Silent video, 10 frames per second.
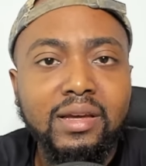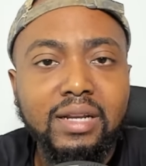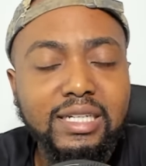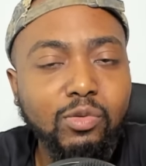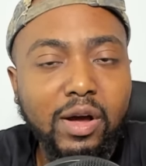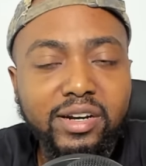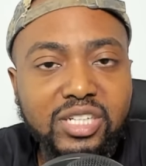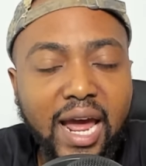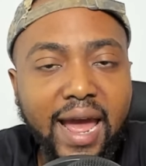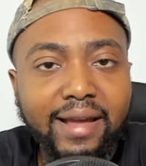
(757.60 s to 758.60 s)
This is what they're
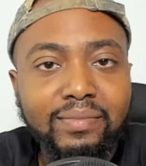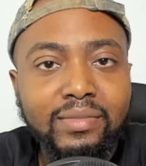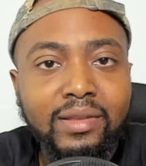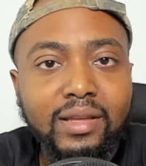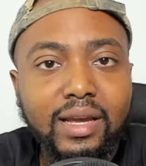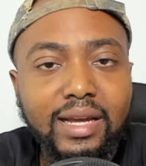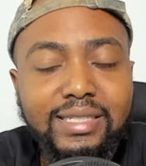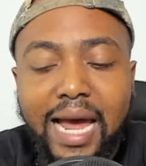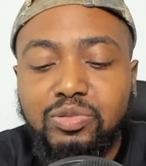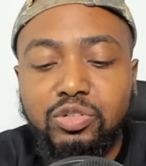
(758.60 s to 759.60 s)
saying.
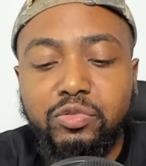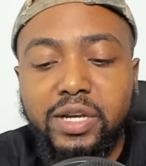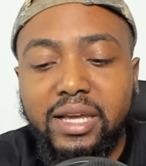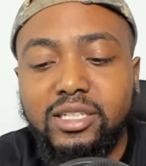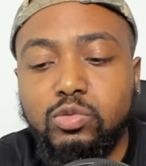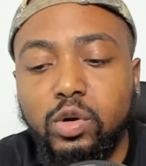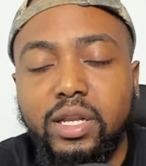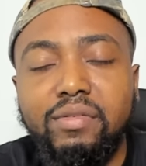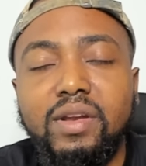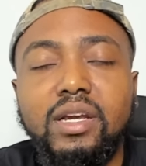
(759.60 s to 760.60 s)
It's absolutely ridiculous. We're
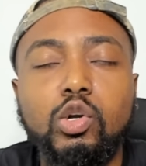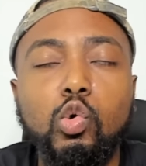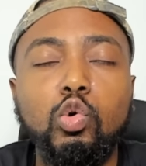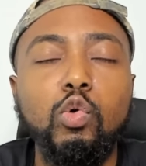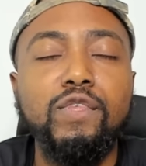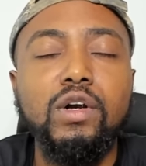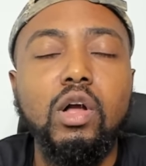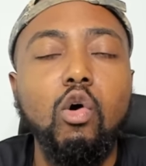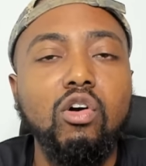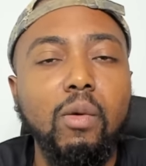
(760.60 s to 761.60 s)
living in cuckoo for
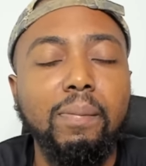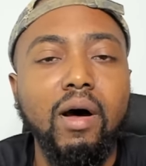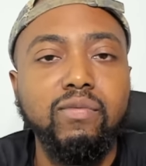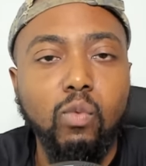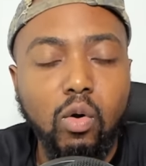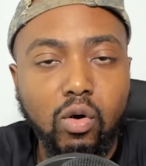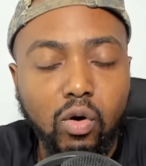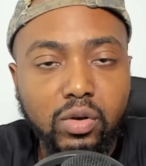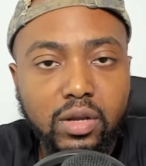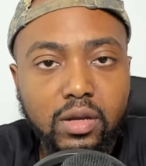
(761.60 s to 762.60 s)
Cocoa Puff
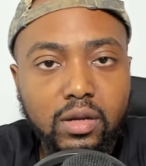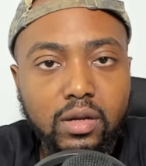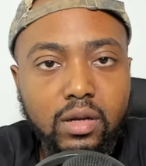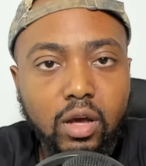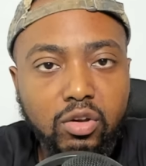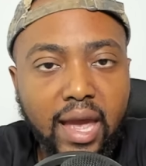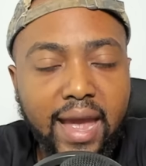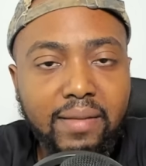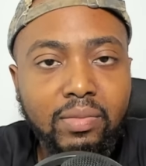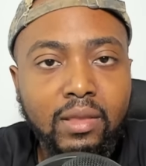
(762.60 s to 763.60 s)
world,
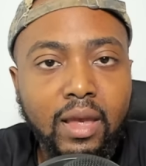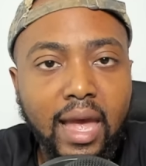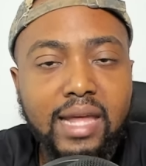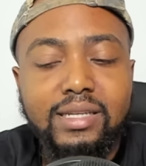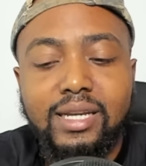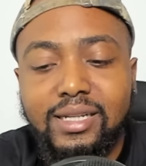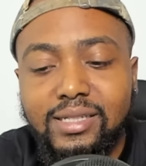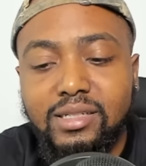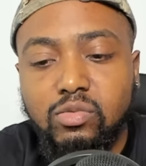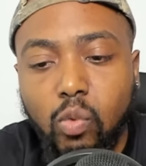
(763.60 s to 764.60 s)
okay? And
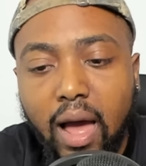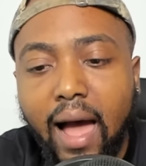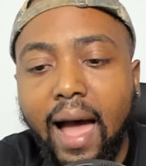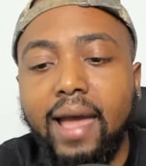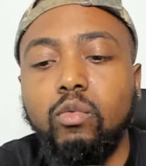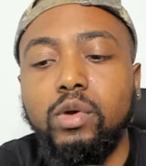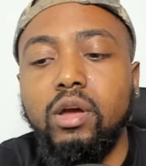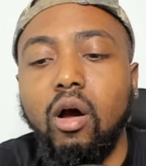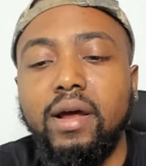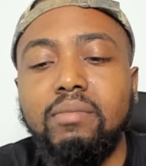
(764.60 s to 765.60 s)
this is why we
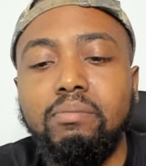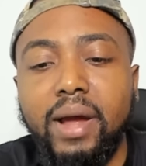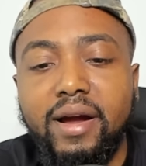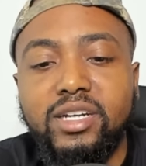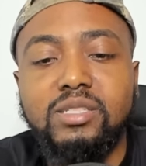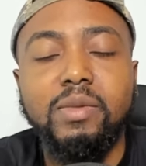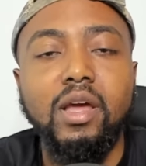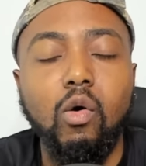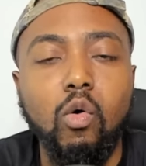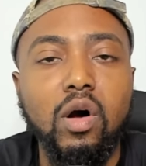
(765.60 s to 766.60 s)
are
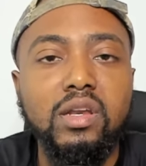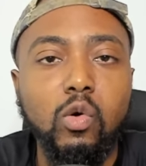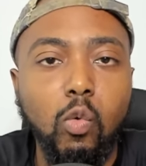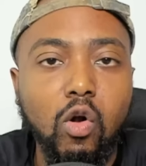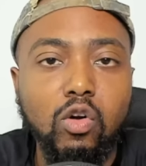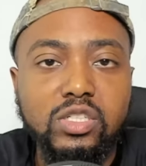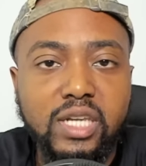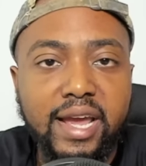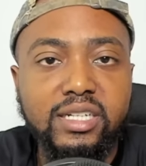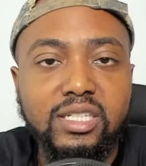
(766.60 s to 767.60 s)
embarrassment on the world
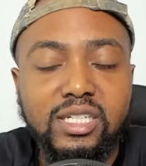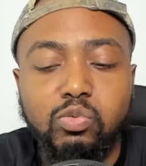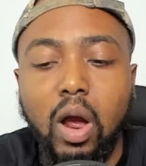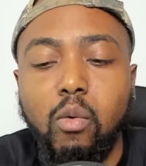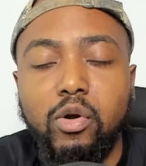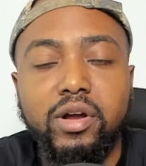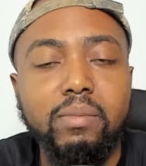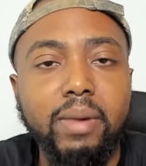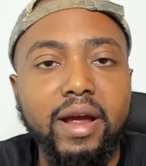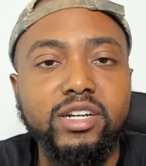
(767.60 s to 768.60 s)
stage. This is why we're an
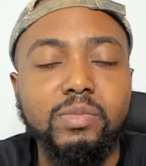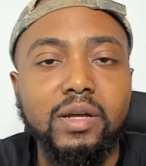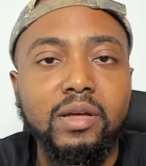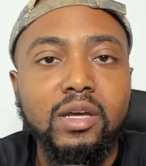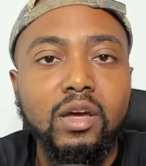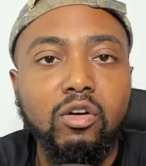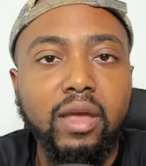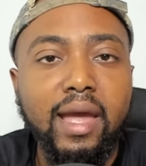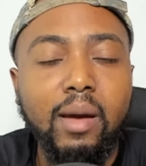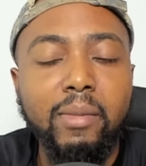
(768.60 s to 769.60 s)
embarrassment,
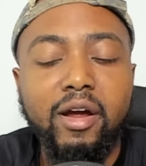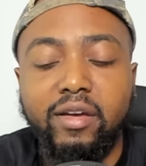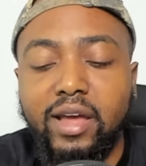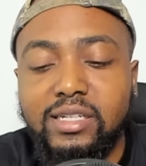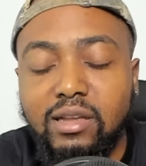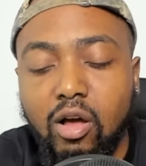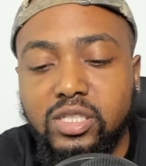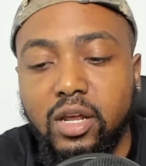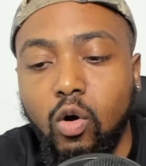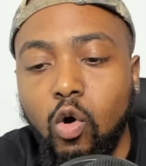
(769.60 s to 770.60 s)
okay? America has
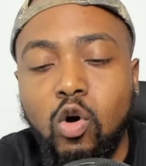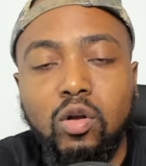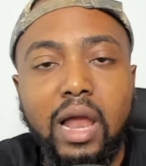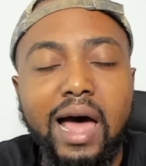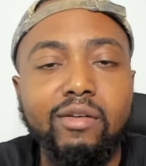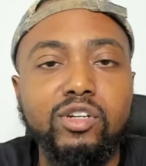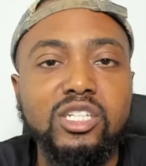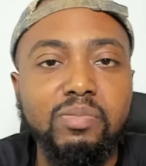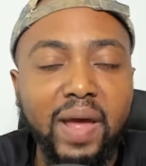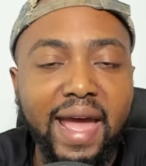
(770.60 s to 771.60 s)
lost a whole lot of
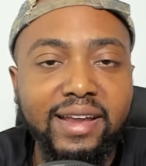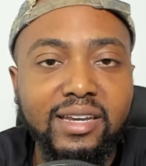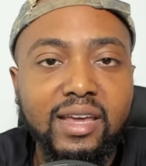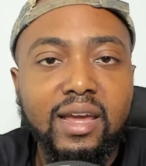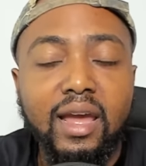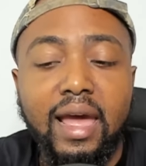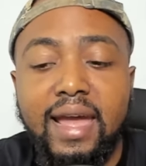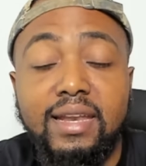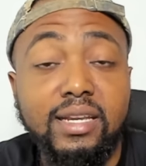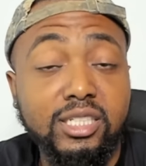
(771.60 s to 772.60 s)
respect,
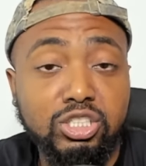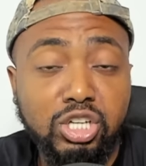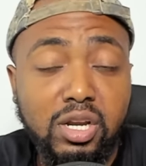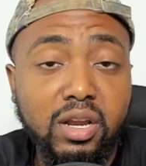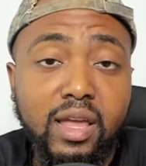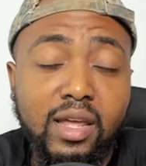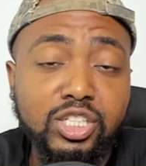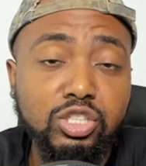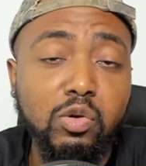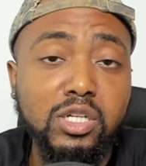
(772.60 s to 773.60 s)
and this gender
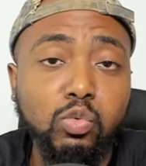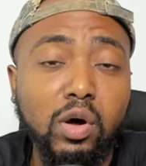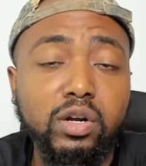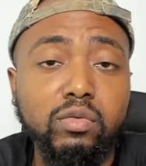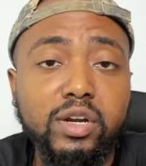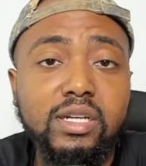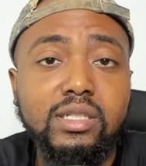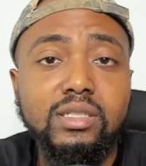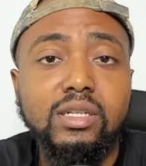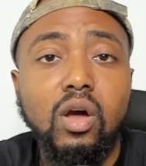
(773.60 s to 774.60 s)
issue is one of the
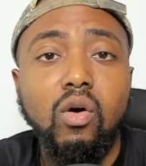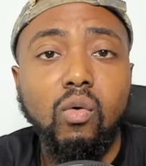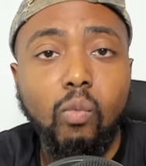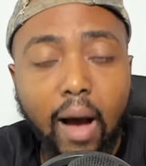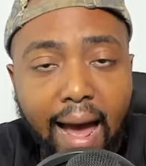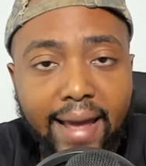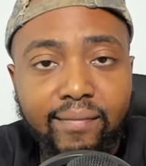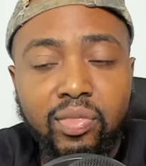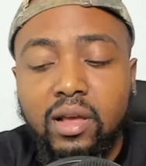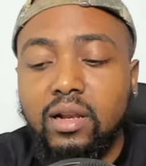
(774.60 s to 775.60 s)
reasons why.
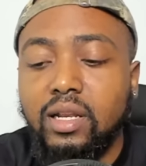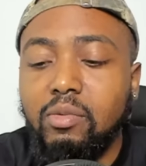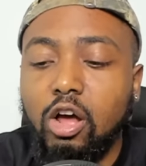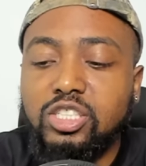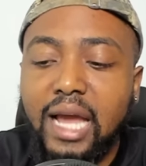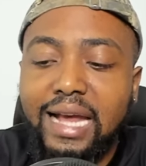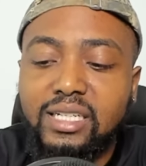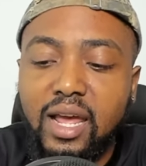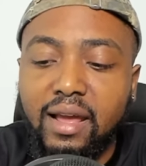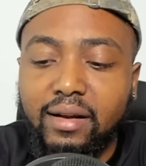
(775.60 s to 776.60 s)
Let me know what you
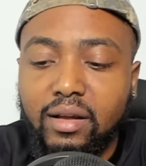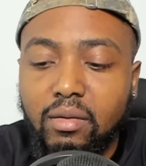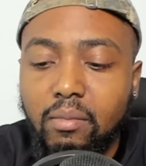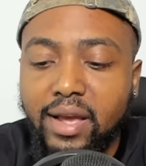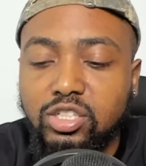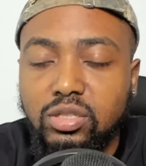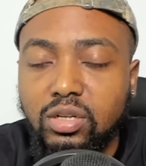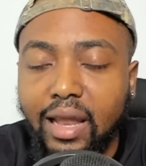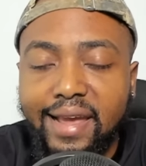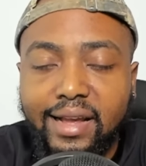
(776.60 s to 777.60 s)
guys think. Make sure
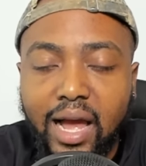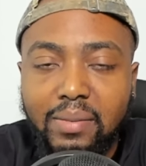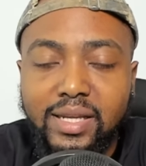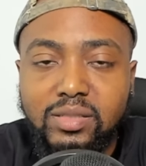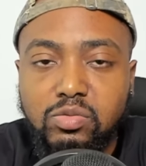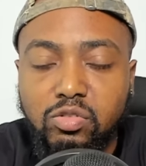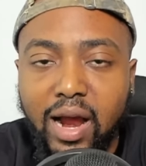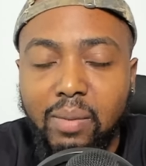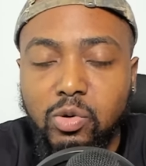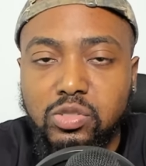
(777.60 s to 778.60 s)
you like, comment, and
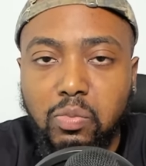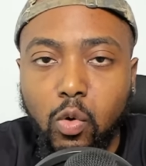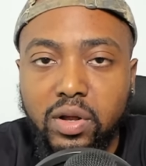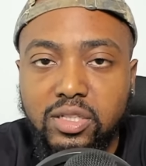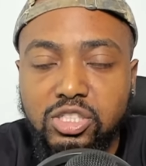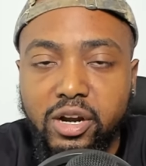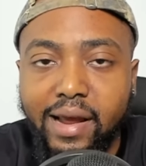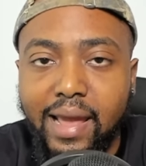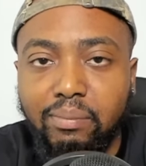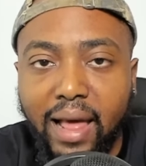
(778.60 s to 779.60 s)
subscribe. Most importantly,
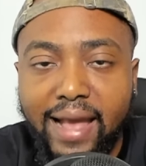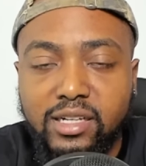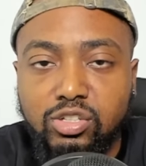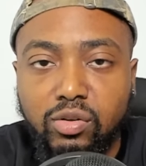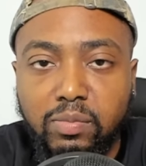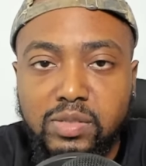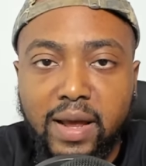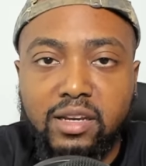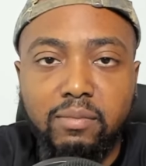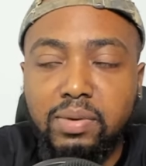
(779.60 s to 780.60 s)
share a Black conservative
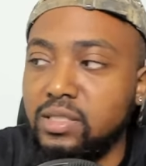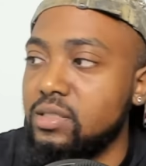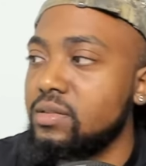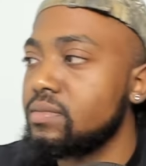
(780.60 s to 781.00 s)
perspective. Peace.